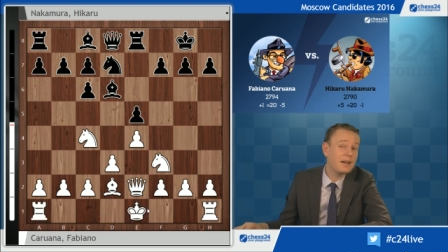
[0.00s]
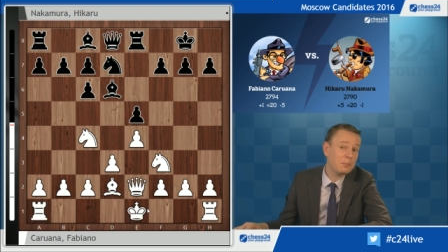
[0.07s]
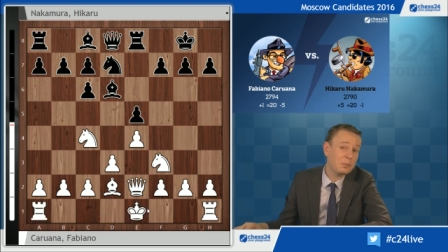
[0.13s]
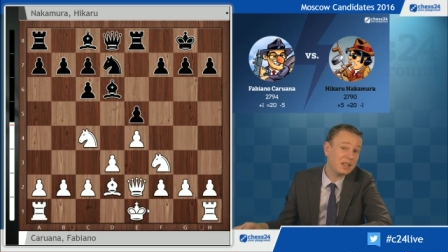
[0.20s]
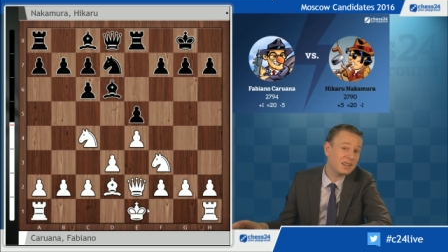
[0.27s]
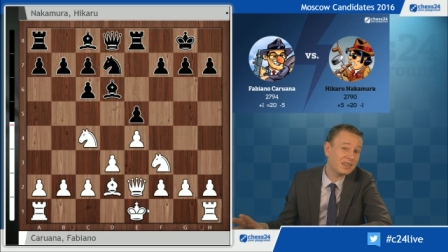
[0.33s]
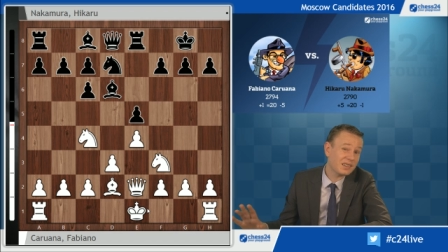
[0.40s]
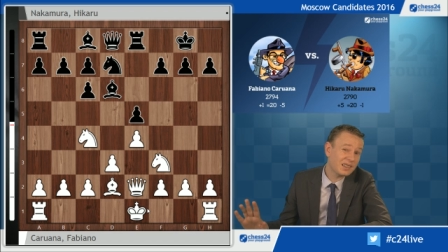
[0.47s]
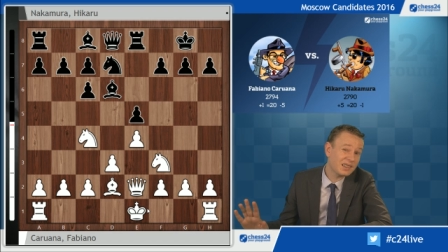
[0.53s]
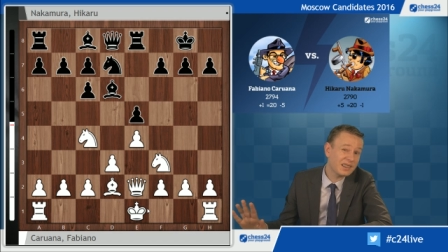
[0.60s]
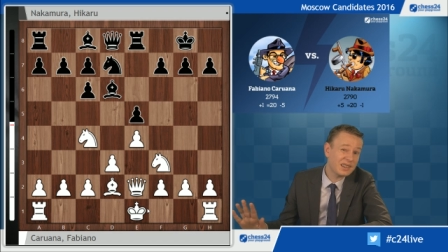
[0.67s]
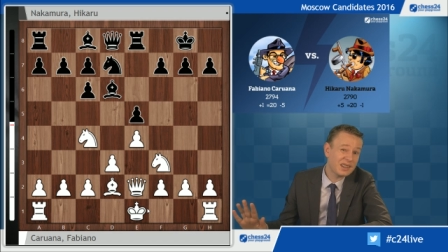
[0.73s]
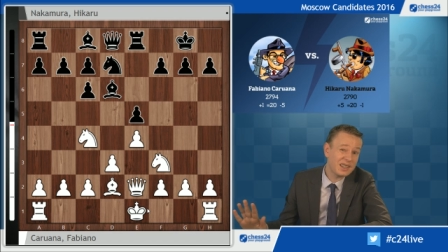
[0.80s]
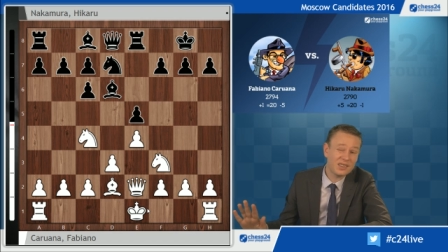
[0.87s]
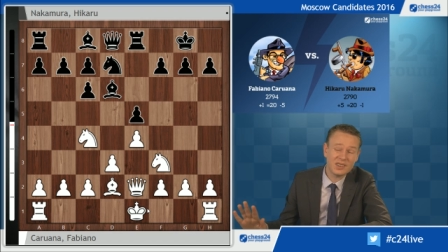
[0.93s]
but
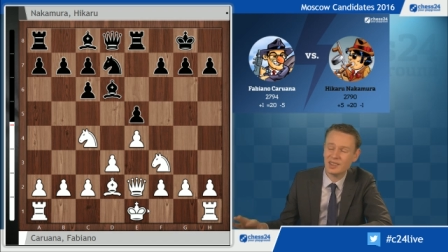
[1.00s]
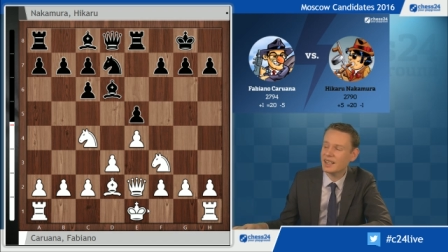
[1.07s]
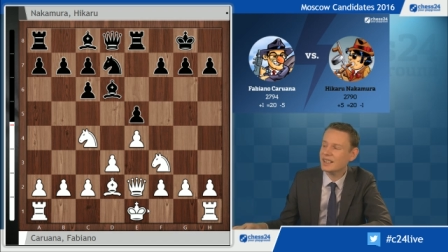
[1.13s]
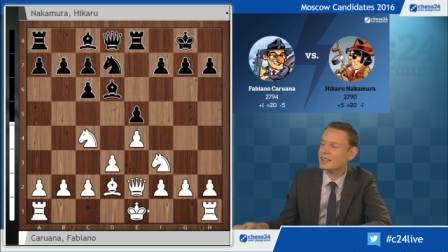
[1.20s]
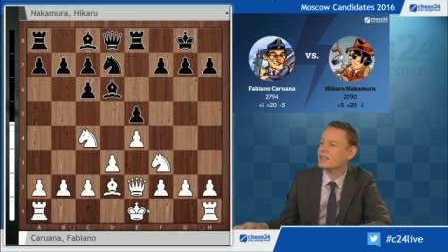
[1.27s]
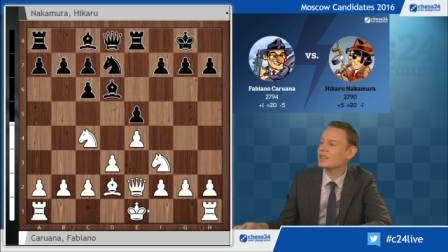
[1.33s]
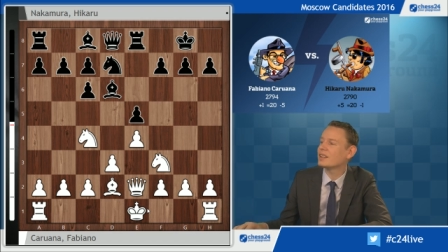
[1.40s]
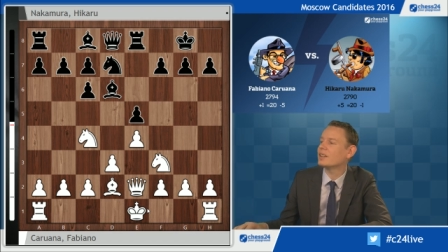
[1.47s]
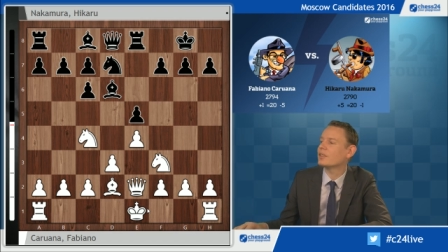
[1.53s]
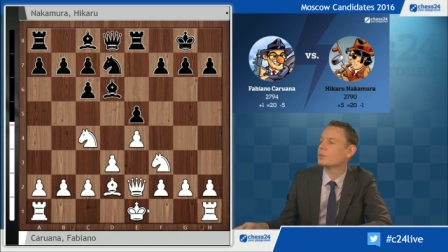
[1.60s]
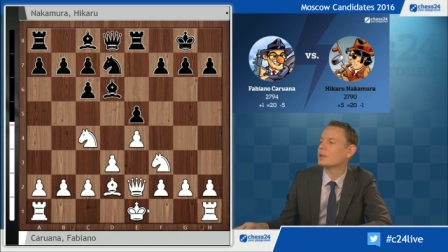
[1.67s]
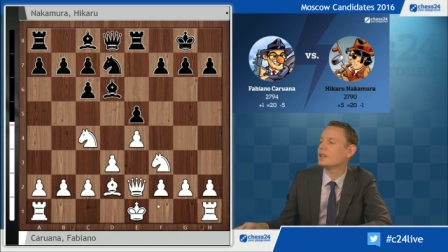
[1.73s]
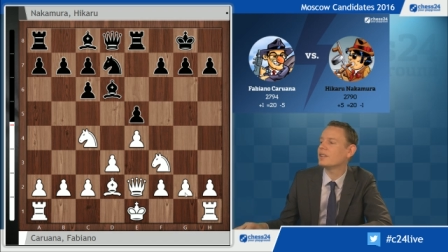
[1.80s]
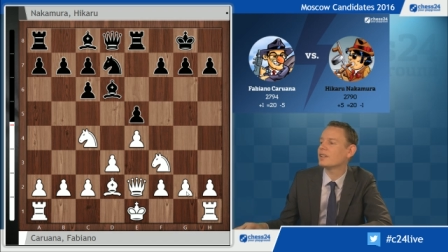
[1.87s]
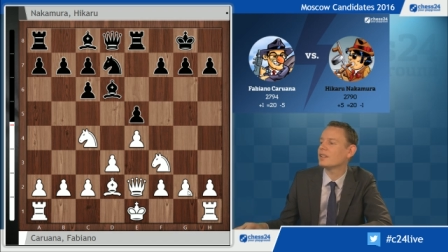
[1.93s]
the subtleties
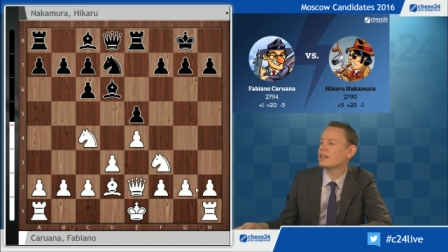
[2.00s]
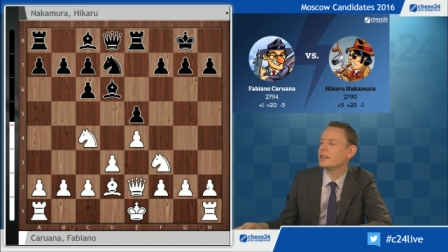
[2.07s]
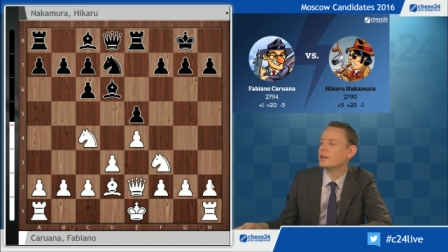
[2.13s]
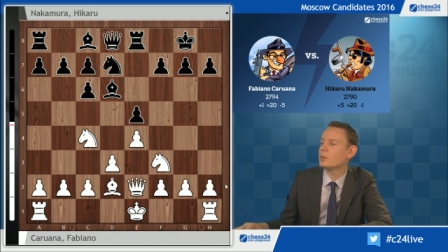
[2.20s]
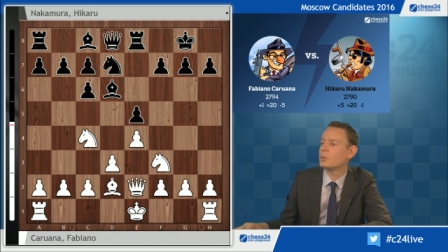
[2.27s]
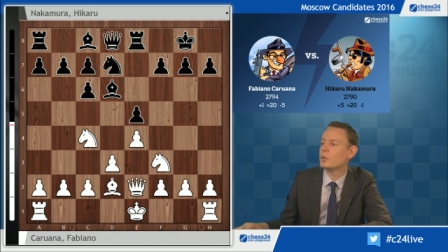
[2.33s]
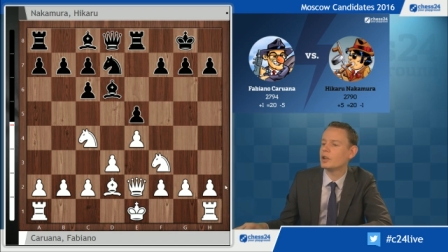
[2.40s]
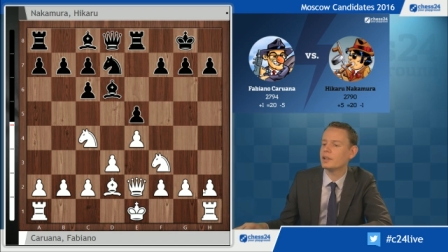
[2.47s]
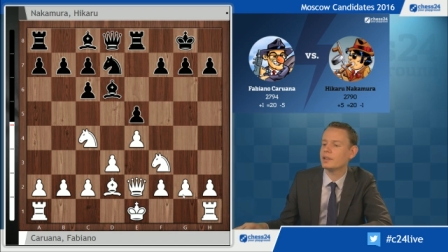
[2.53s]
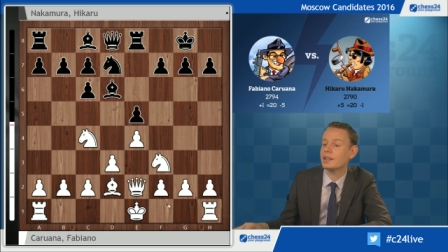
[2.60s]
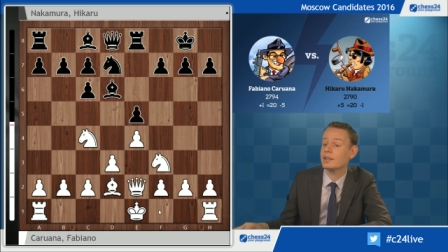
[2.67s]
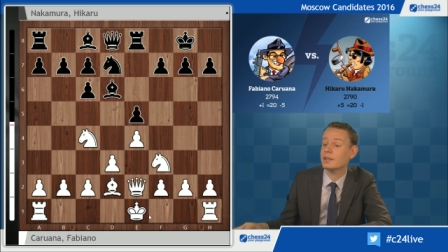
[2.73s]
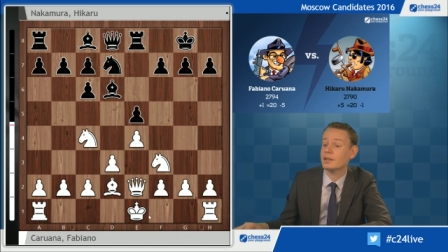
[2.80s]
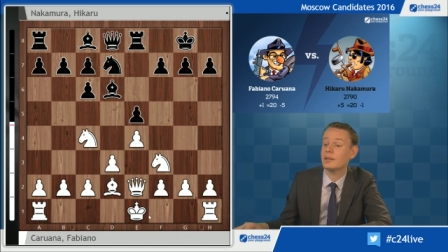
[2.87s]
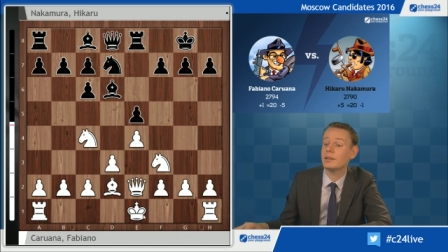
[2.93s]
recently were
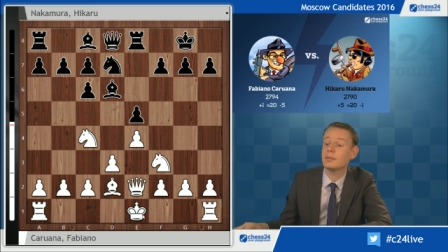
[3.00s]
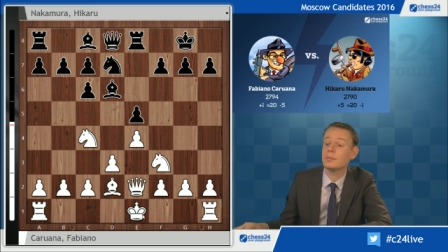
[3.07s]
that